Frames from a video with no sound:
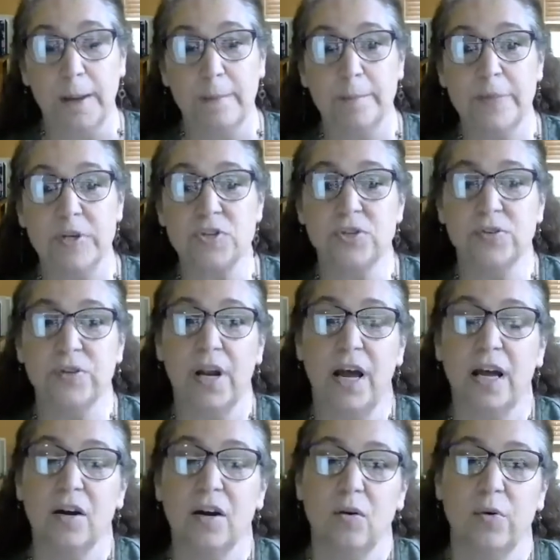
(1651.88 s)
But you're
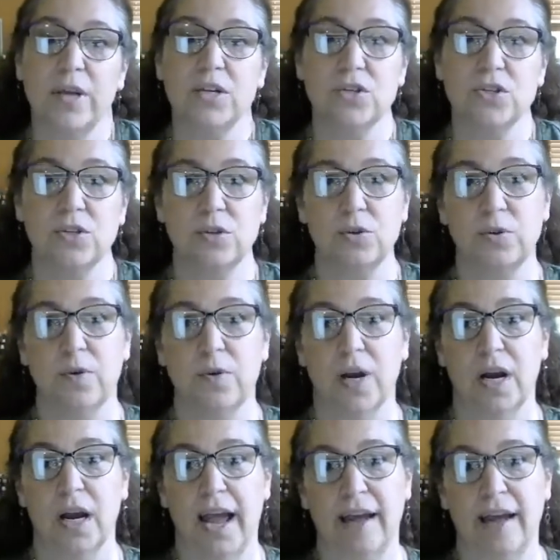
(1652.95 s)
not going to
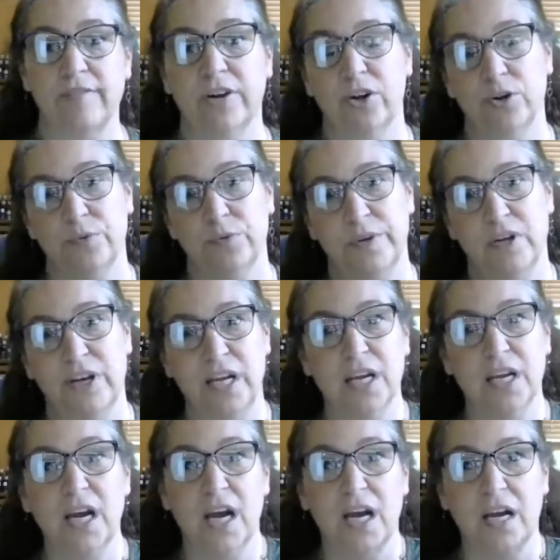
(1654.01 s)
have a career
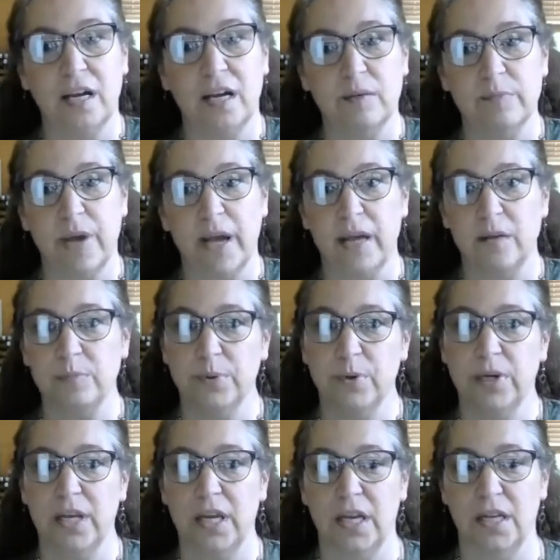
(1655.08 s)
income and put
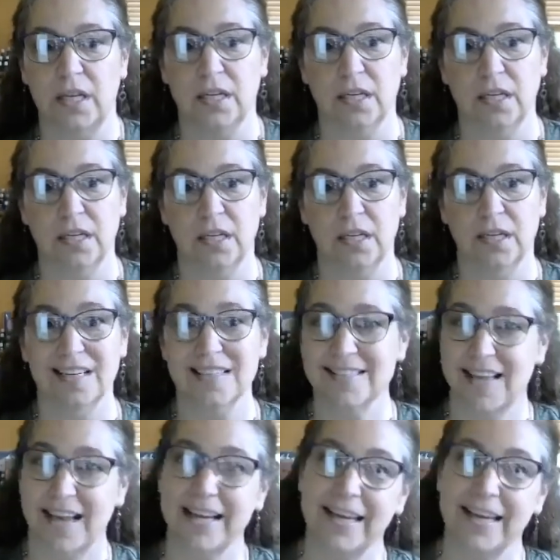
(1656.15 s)
in a
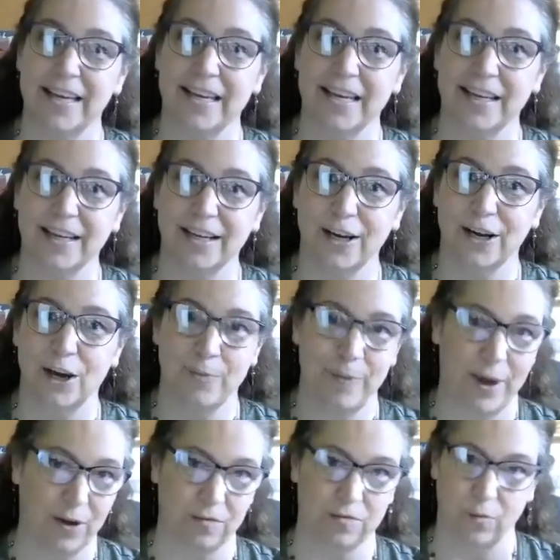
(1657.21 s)
side gig
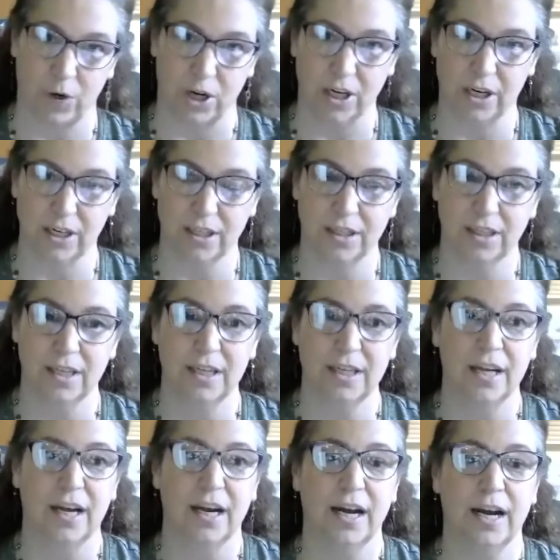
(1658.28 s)
amount of work.
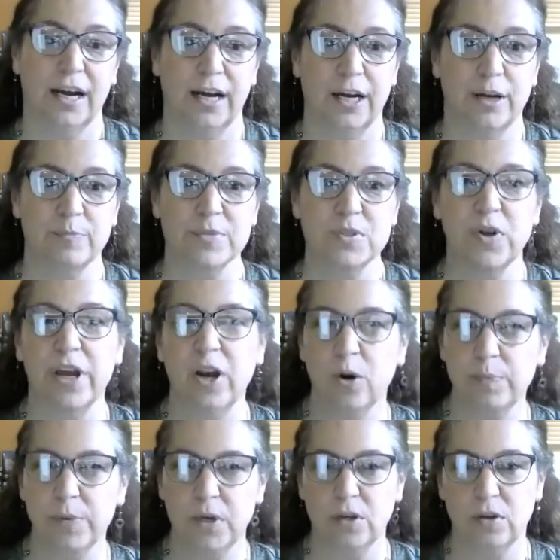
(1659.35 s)
So I
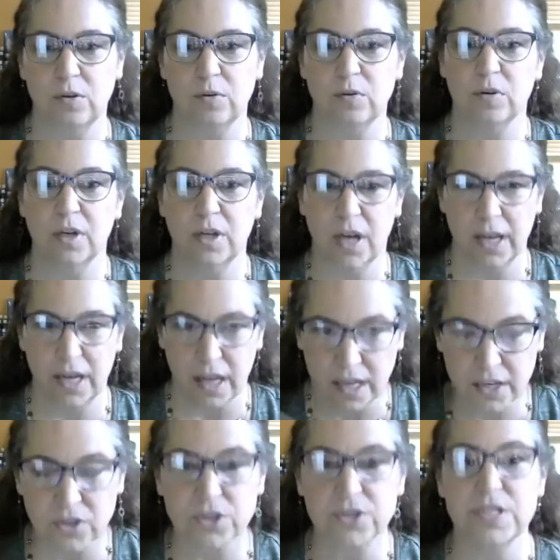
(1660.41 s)
hope you kind of
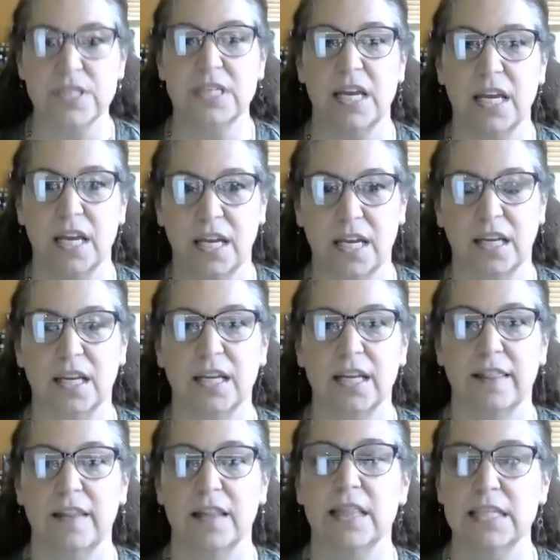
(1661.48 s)
understand
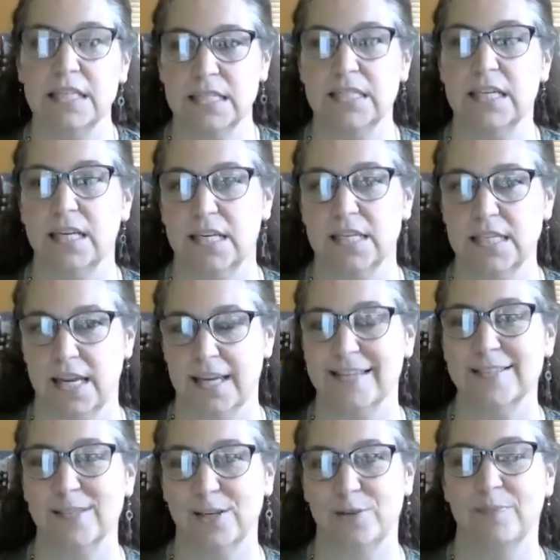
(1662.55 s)
that this is going to take
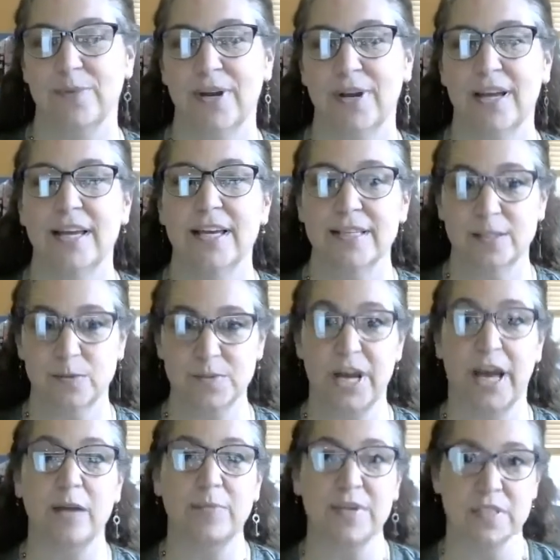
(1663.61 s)
some
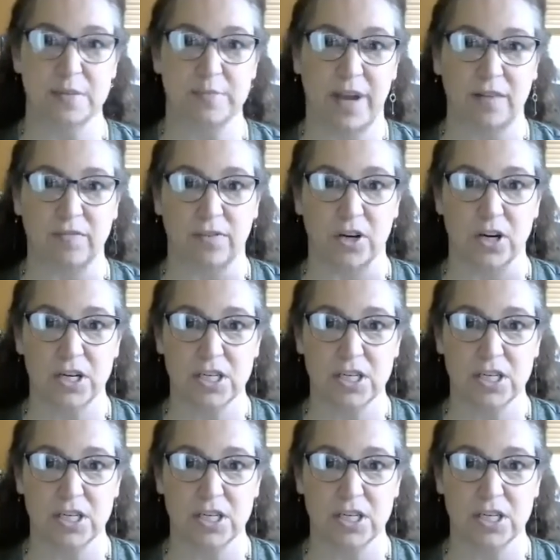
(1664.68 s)
time and some effort.